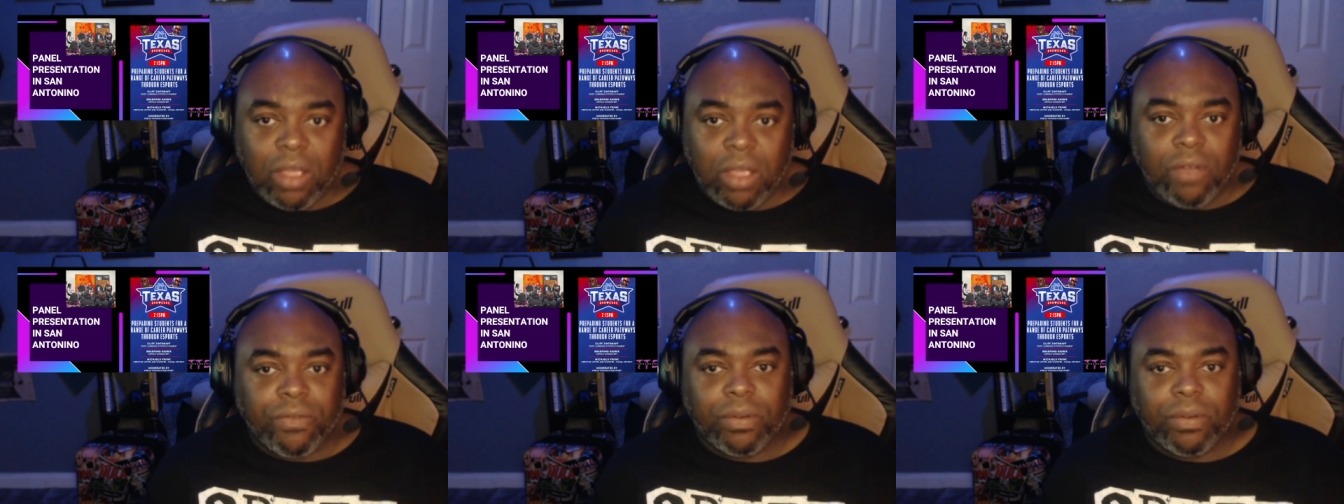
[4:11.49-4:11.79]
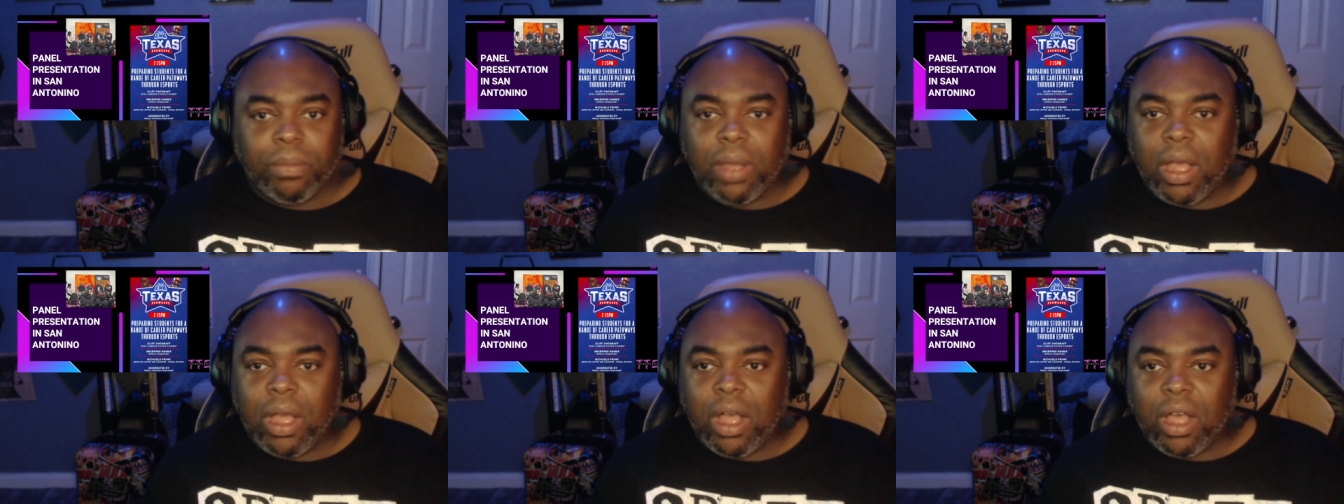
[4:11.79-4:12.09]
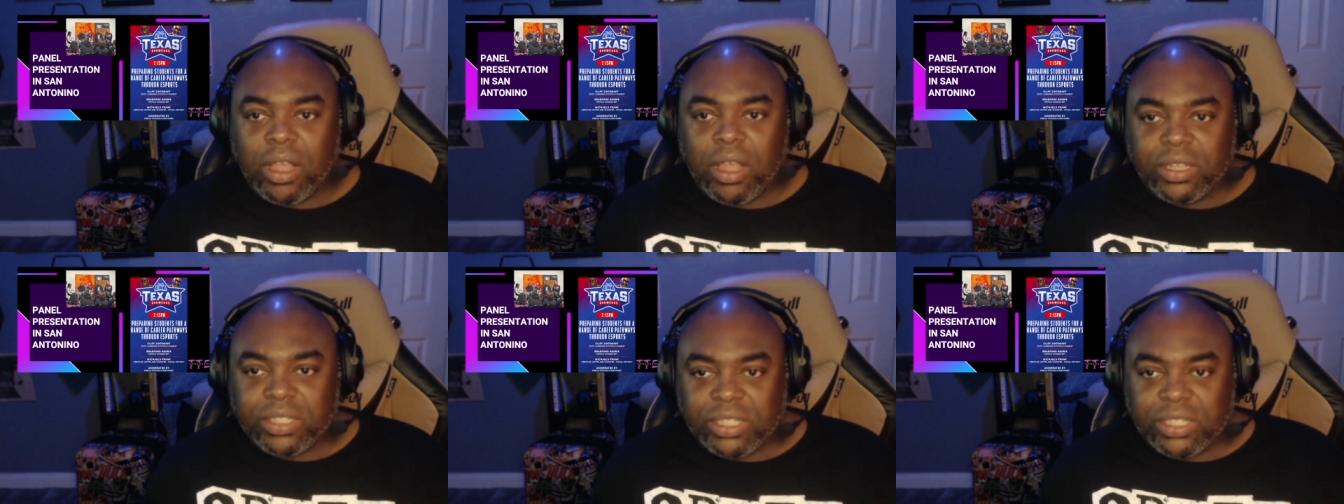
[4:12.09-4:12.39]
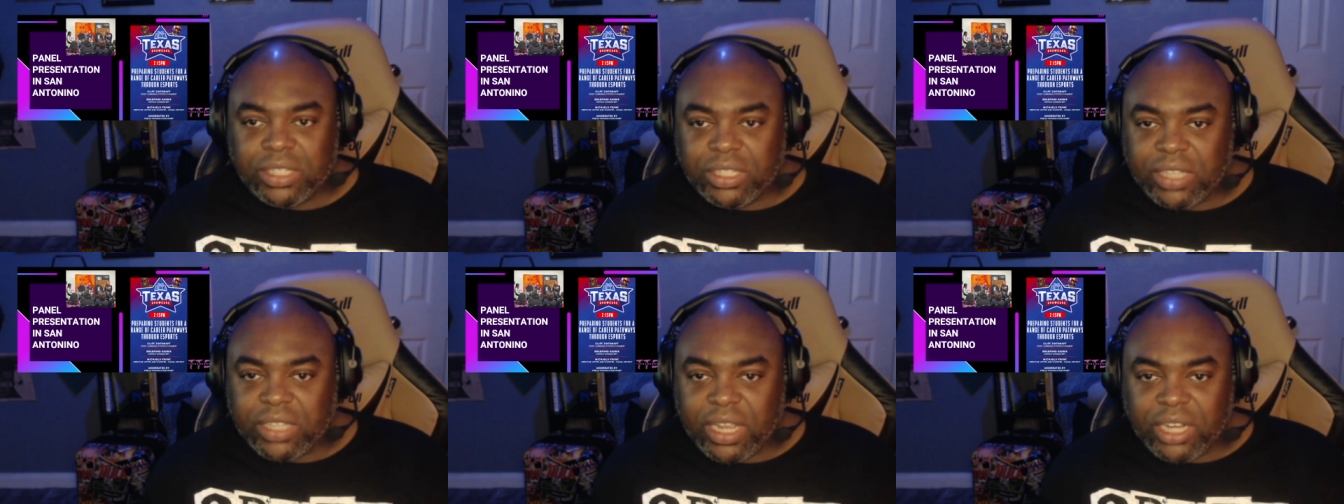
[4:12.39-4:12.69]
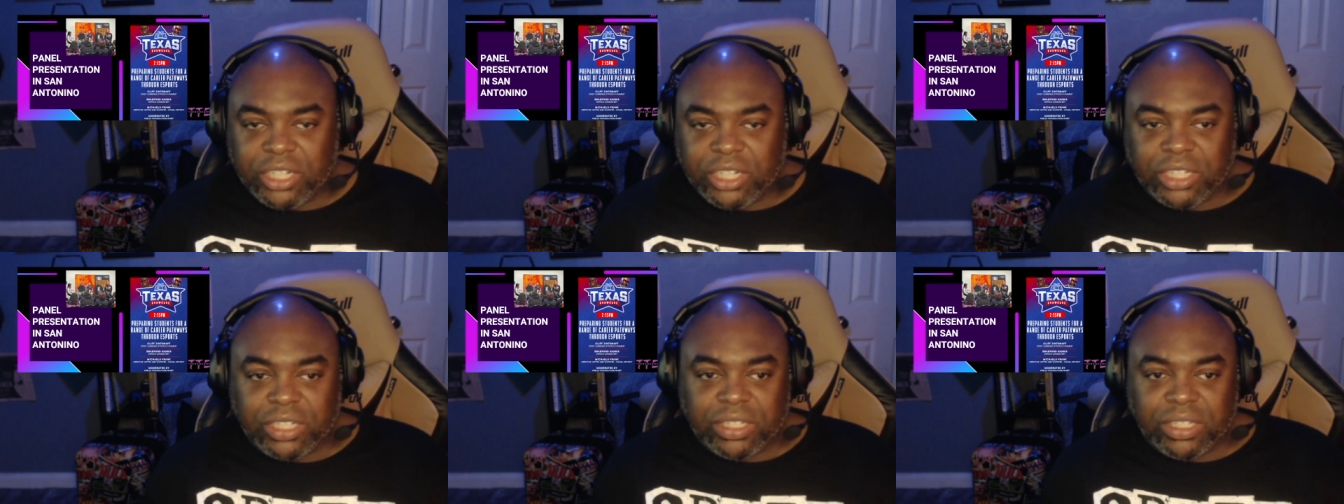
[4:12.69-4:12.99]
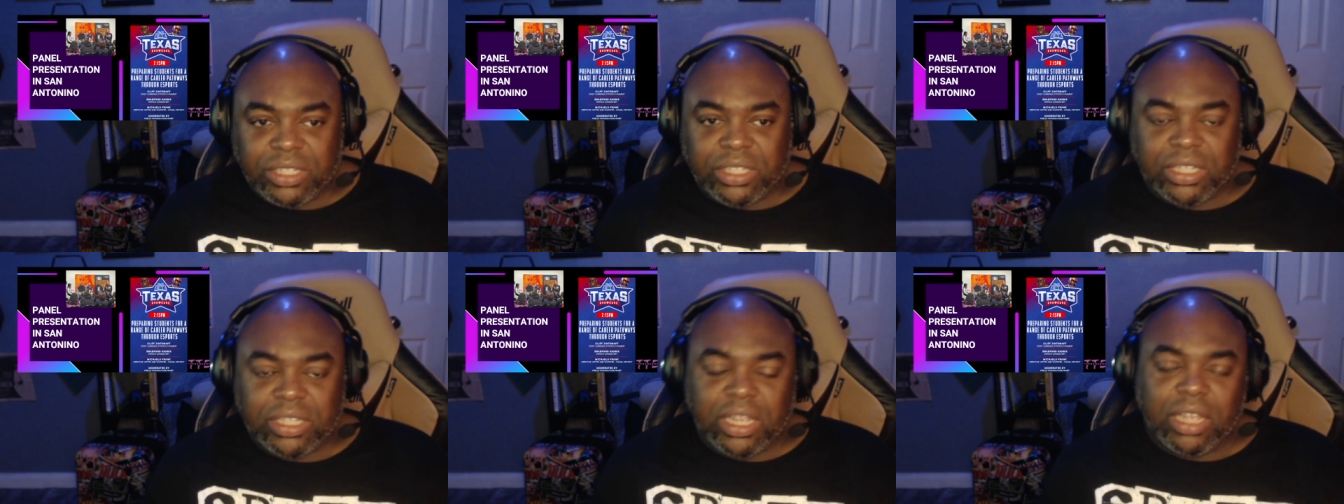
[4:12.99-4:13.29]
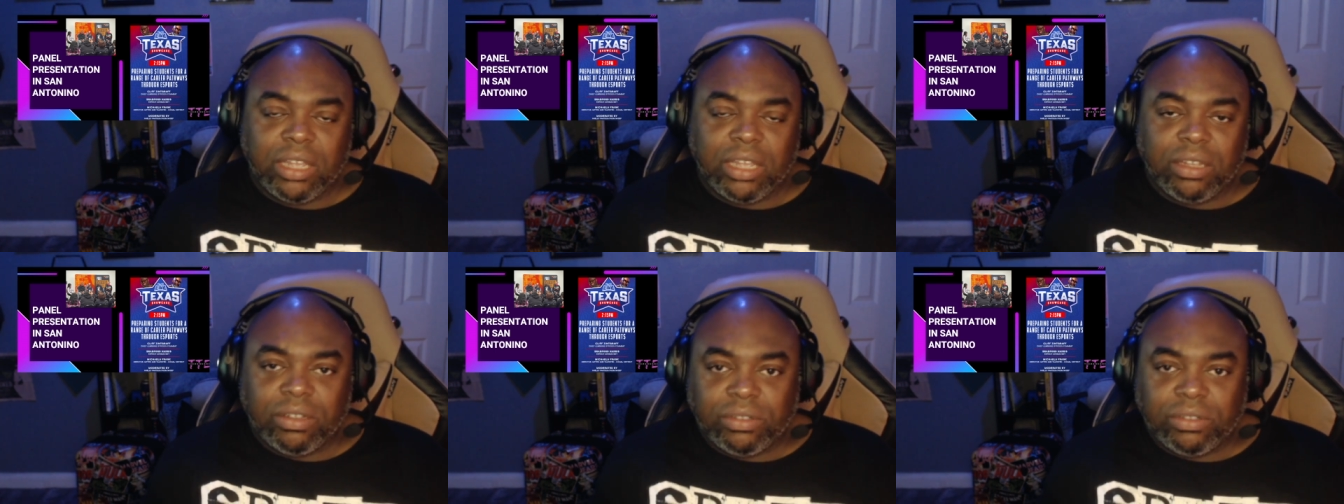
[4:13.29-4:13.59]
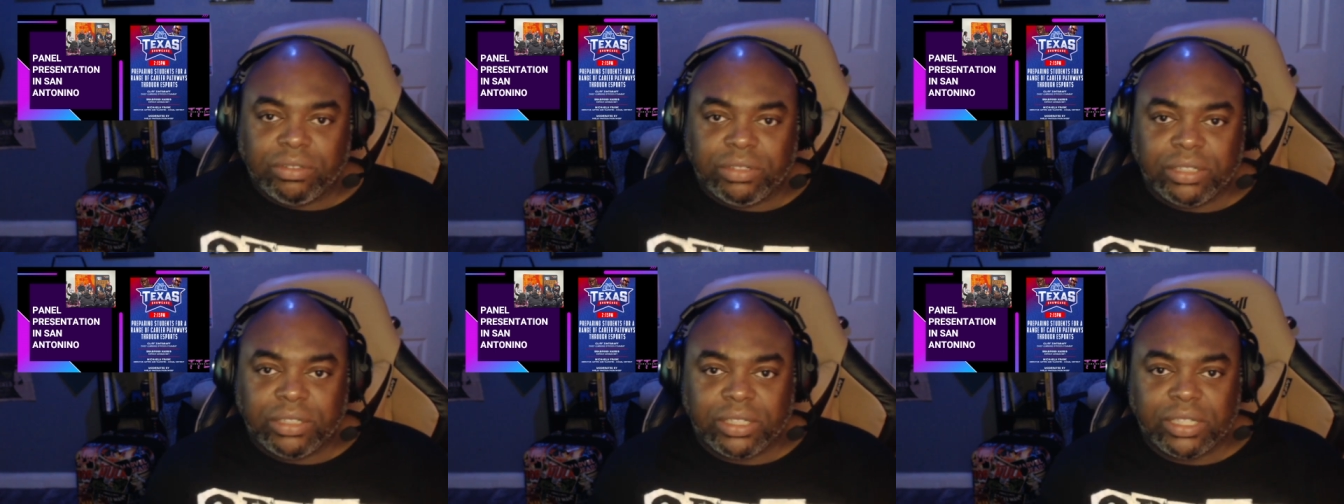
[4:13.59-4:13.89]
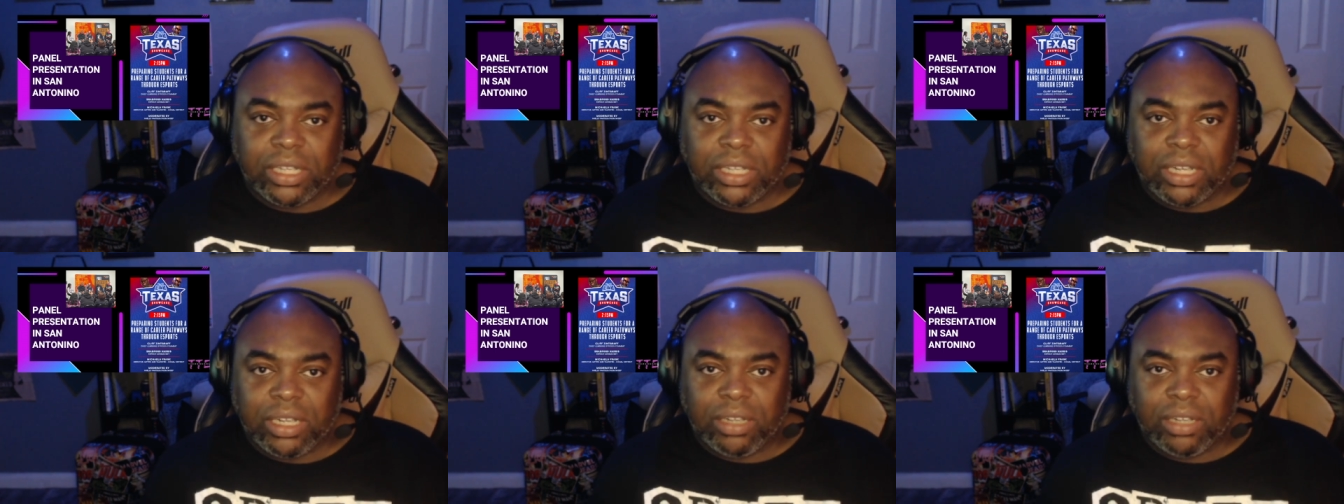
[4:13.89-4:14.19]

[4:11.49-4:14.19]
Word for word: from all stages of. Uh,